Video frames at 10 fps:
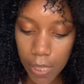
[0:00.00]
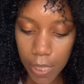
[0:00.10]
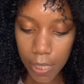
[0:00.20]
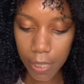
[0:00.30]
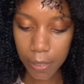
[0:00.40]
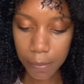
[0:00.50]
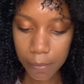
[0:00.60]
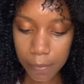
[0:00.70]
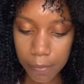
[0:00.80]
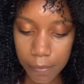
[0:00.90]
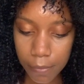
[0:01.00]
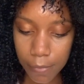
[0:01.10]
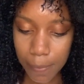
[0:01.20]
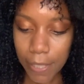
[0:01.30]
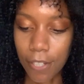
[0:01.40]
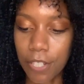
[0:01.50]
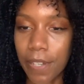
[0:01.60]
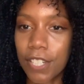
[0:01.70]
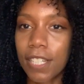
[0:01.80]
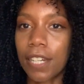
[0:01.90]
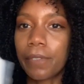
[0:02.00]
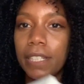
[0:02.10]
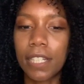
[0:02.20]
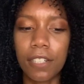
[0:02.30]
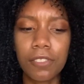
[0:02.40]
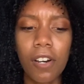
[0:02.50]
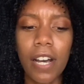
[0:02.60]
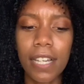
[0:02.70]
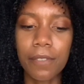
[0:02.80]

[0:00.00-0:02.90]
Oh my gosh, I've actually kind of written in it a lot.